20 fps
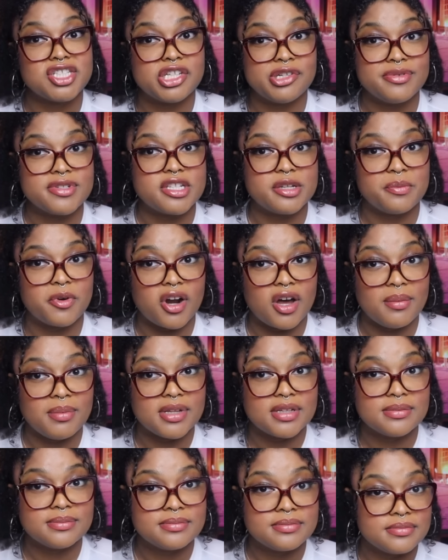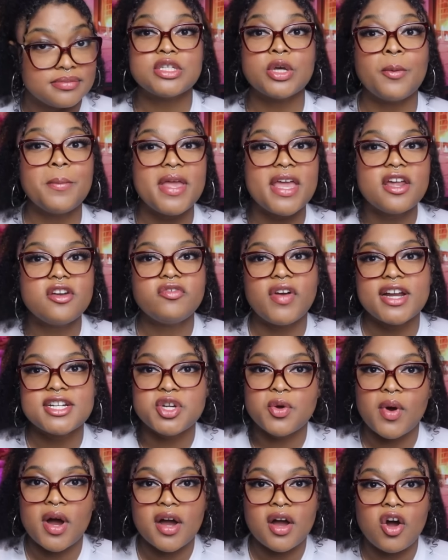she was the problem. So me and
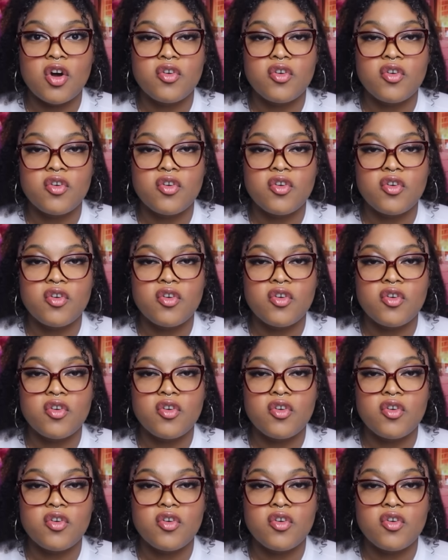Reggie walk